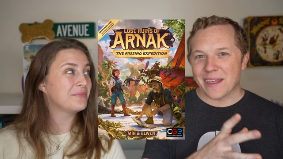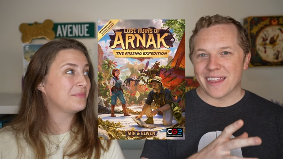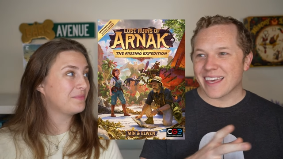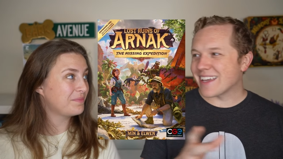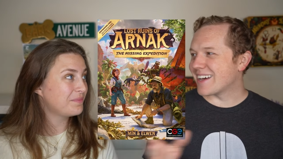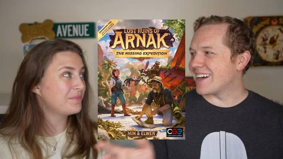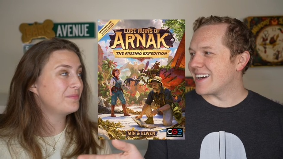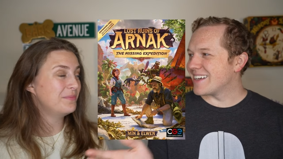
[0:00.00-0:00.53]
Speaker 1: like
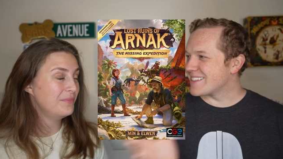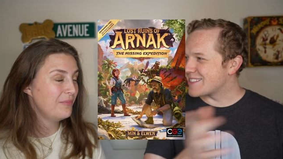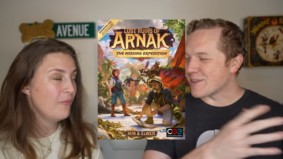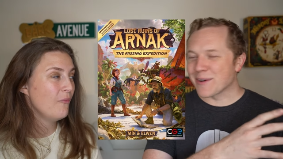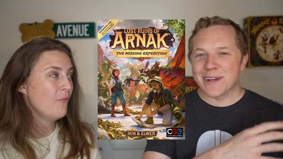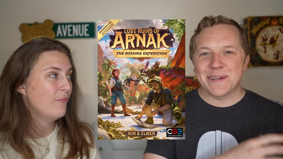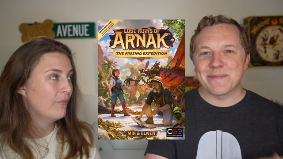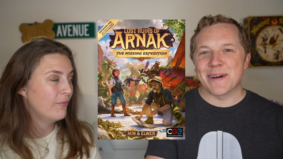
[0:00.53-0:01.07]
like a
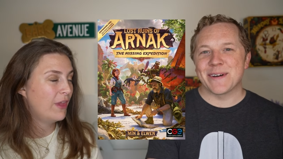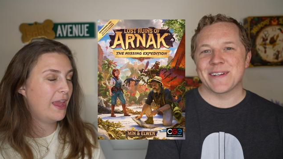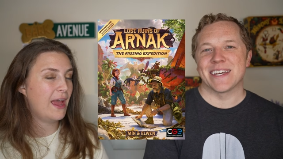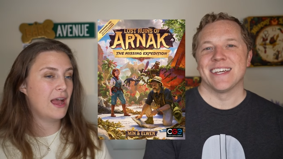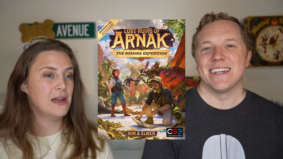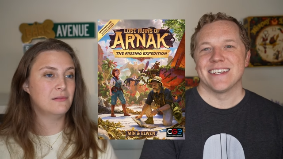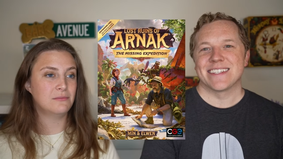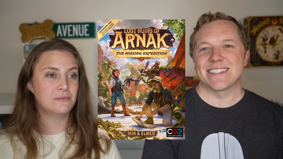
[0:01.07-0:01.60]
story mode.
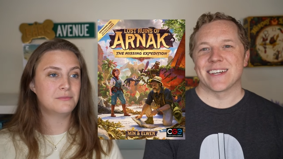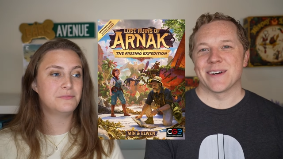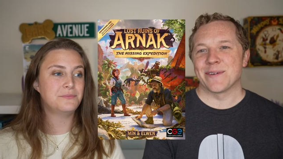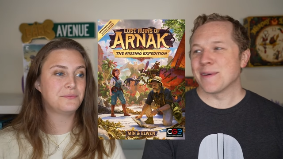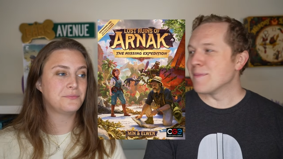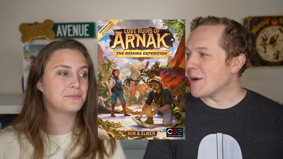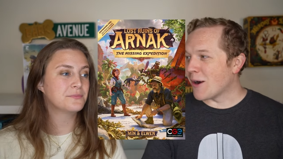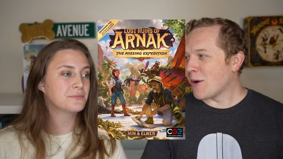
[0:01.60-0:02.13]
Yeah.
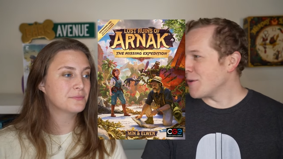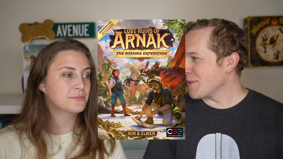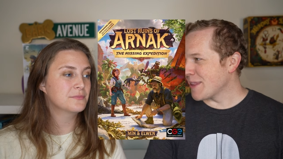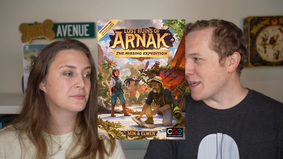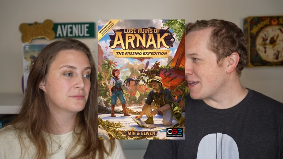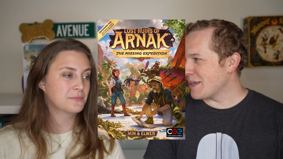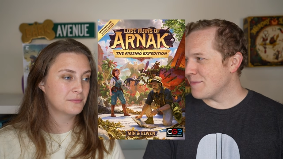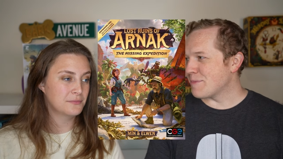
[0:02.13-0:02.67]
So we
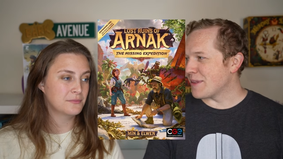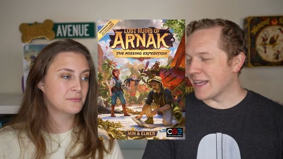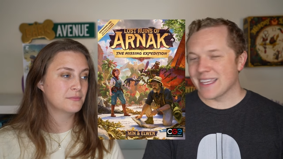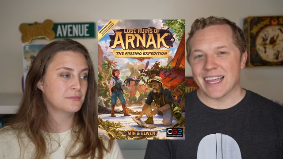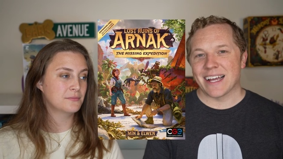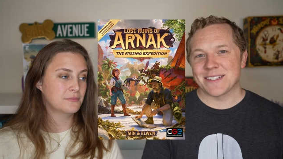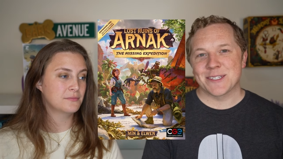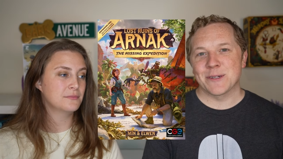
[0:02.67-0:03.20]
only
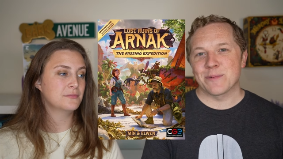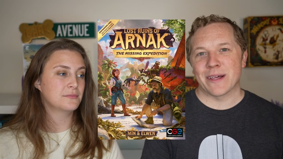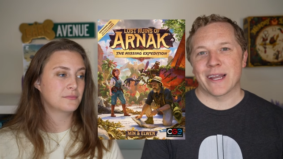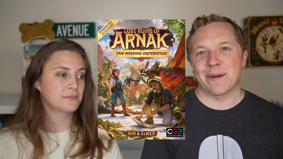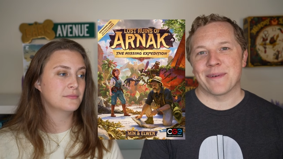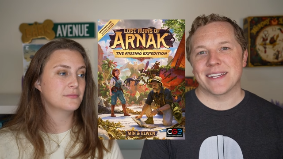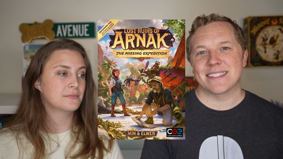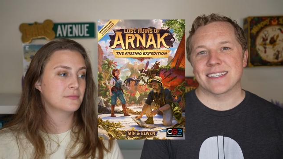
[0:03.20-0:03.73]
play that
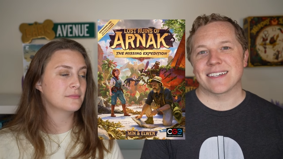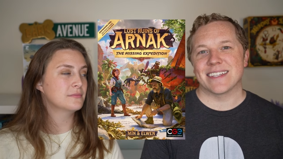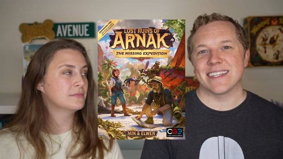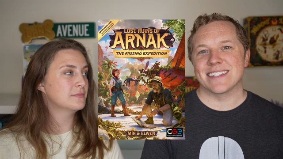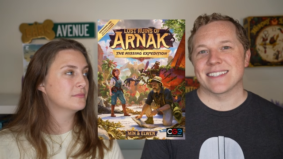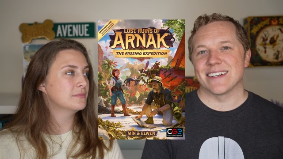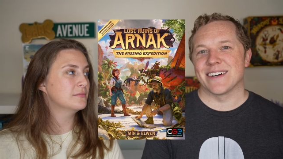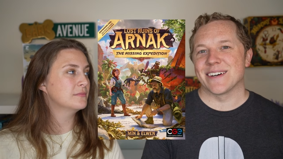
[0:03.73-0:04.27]
two-player
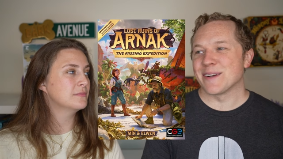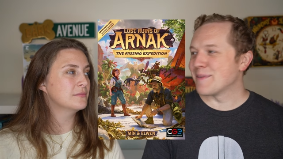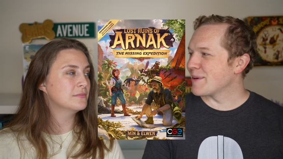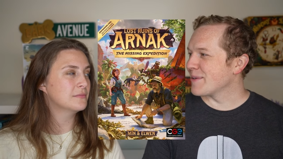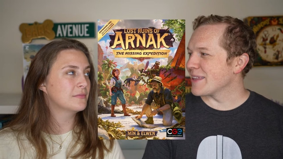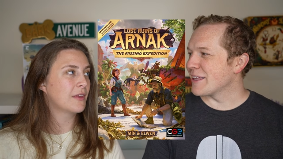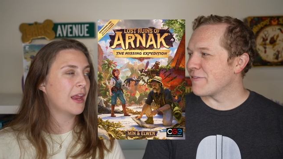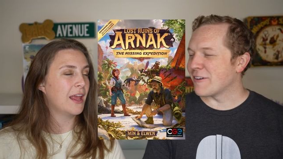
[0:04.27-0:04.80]
basically. So it'll
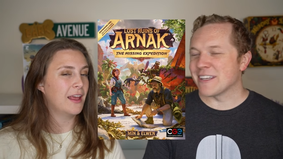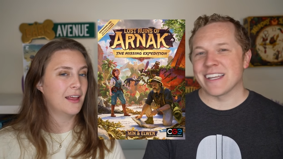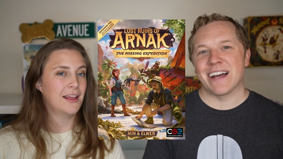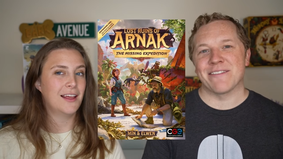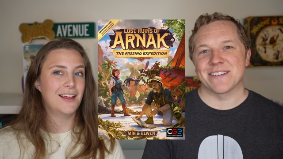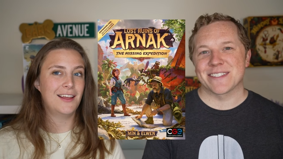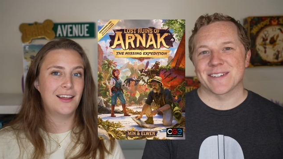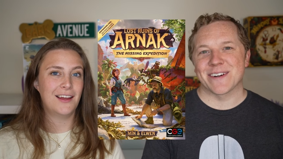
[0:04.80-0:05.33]
be really fun to
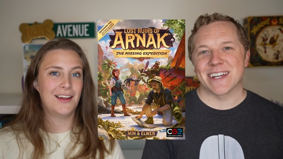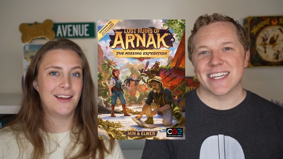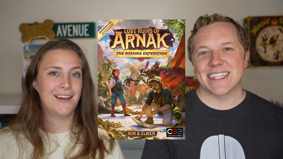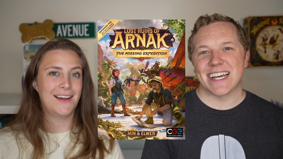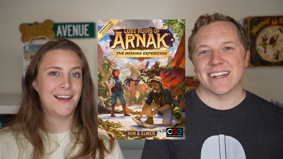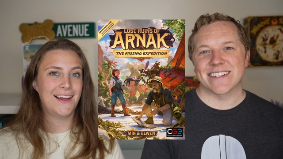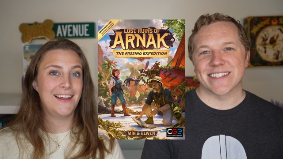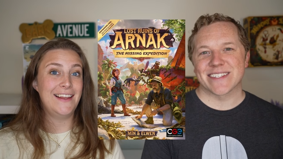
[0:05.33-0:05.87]
have a story
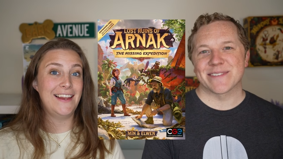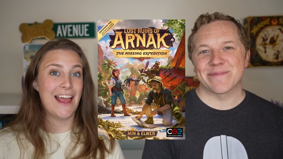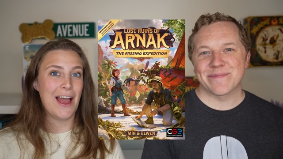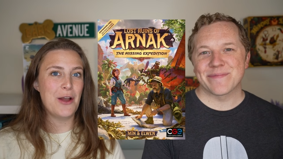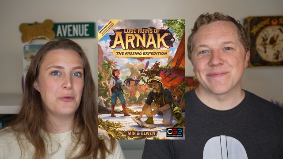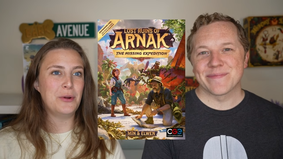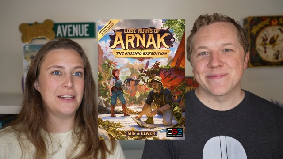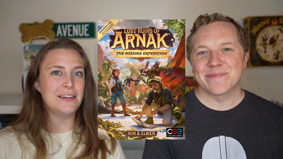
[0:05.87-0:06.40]
attached.
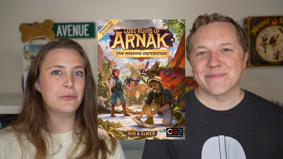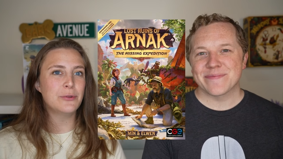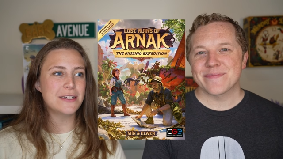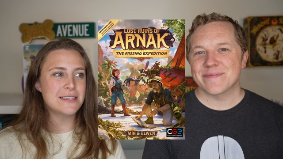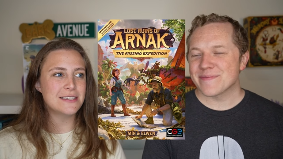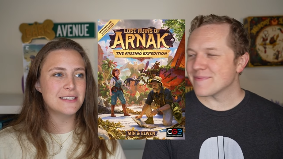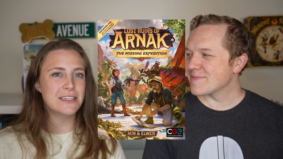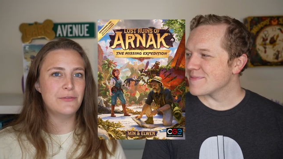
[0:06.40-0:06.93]
Speaker 2: Yeah, we
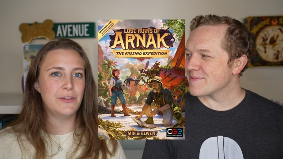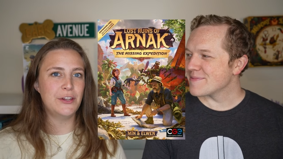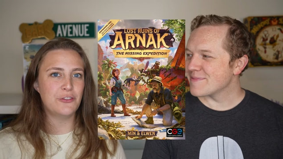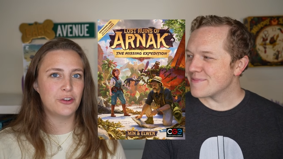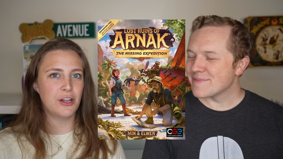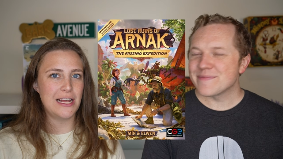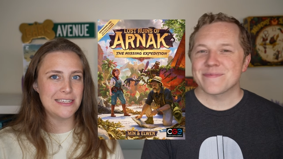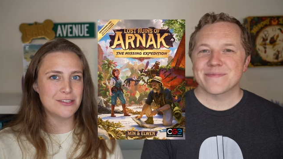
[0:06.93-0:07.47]
recently
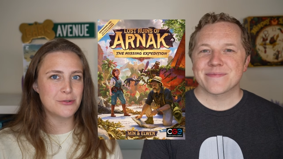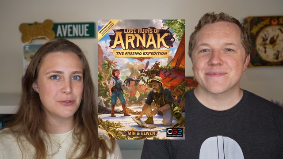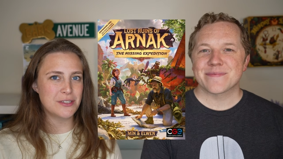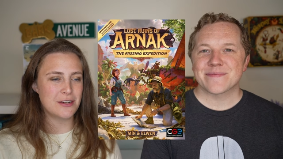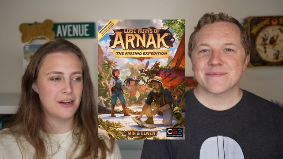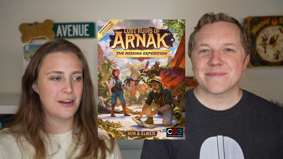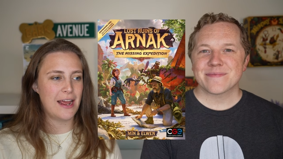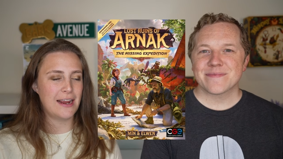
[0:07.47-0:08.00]
featured Lost
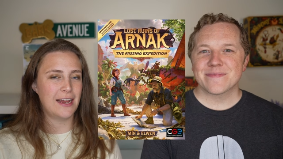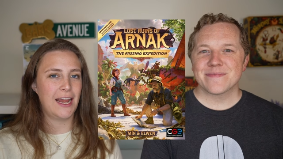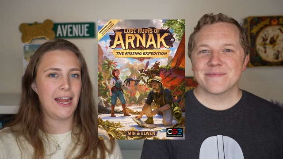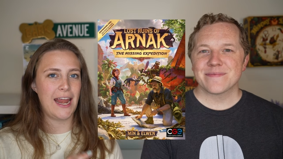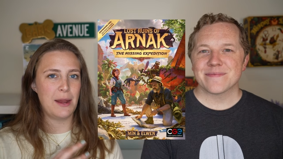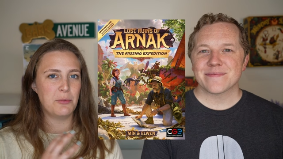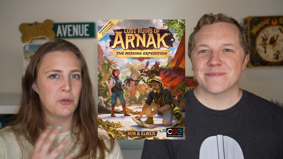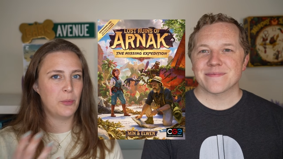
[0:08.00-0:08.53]
Ruins of Arnak
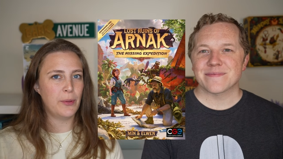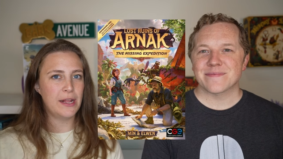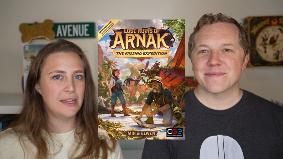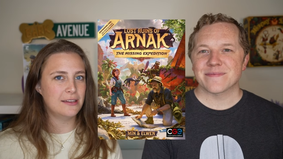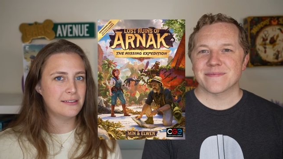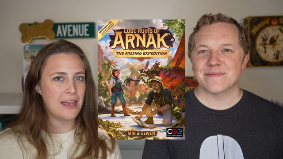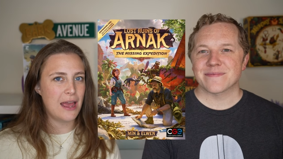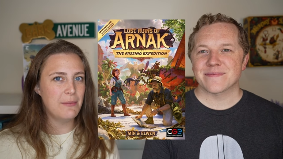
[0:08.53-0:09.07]
in games we play
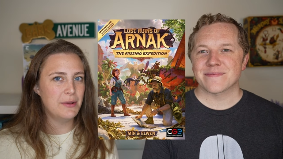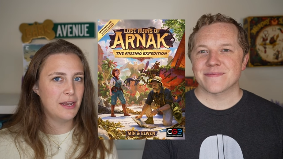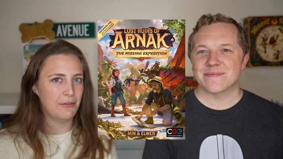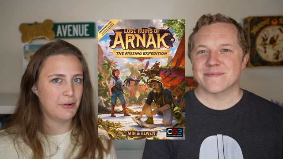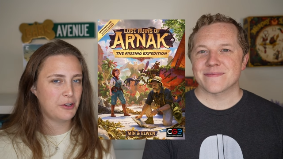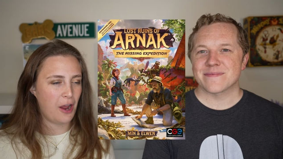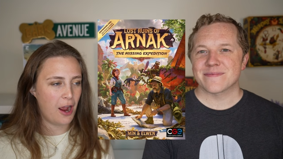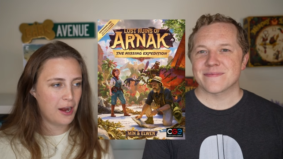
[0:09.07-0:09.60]
all the time and
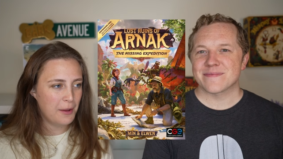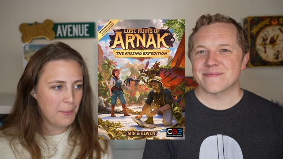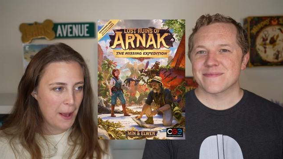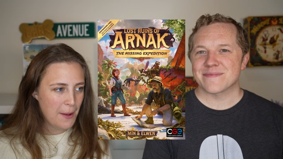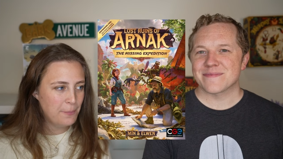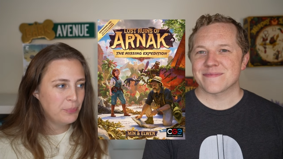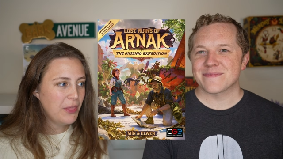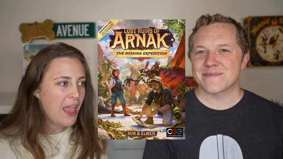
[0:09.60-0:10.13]
never talk
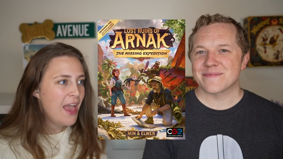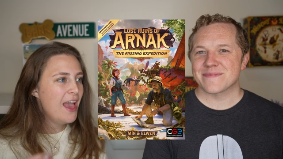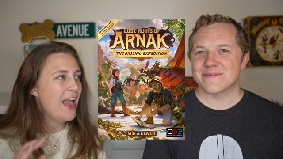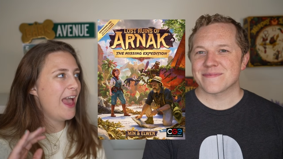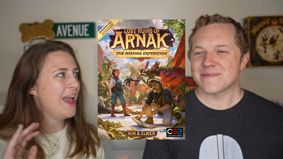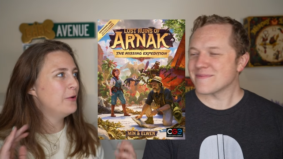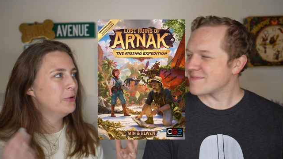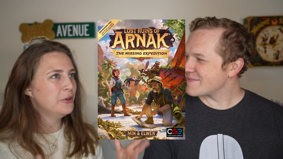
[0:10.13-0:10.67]
about,
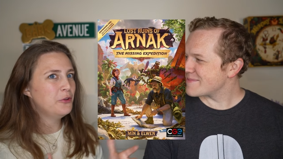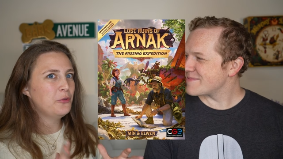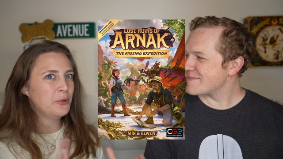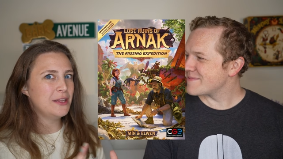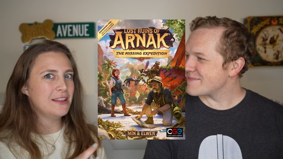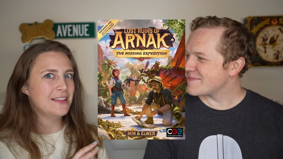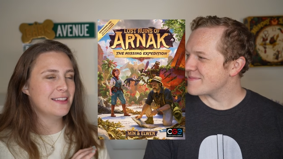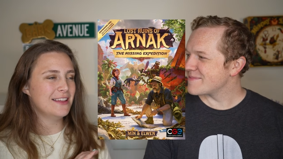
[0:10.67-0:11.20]
and one of
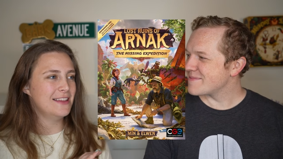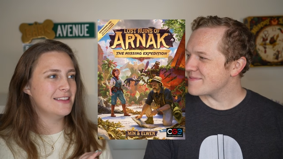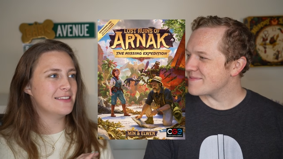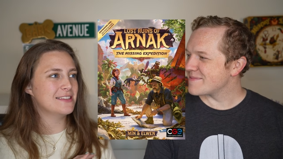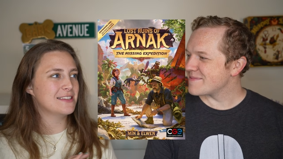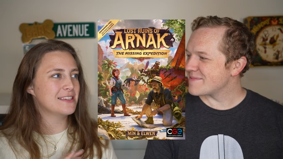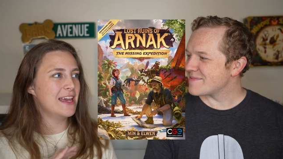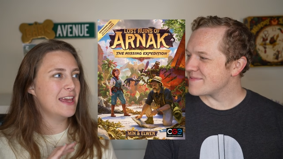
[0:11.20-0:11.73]
those reasons is